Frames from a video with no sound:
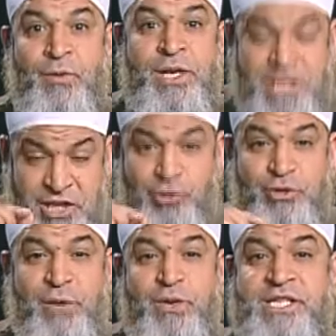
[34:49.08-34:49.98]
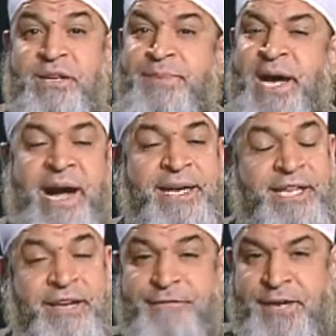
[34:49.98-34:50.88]
Will teach you the wisdom
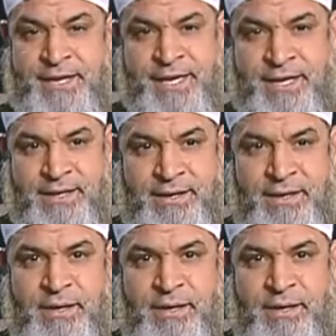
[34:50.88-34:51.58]
behind everything.